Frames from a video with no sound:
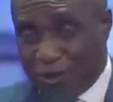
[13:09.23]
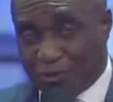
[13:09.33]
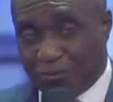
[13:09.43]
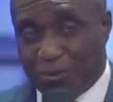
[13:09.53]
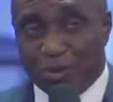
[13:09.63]

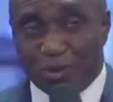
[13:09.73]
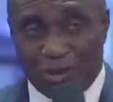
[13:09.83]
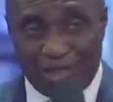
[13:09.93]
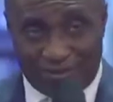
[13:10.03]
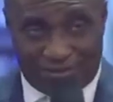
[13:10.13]
It will be
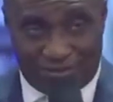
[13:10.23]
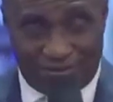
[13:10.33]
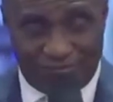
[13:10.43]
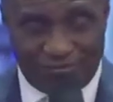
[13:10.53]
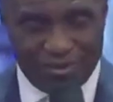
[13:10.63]

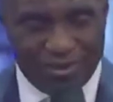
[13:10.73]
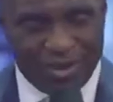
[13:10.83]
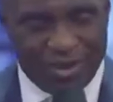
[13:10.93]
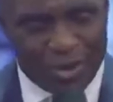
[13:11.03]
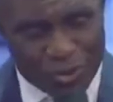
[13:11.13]
motionless.
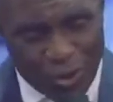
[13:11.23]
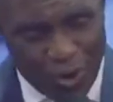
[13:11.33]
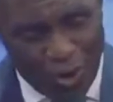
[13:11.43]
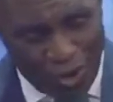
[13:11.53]
So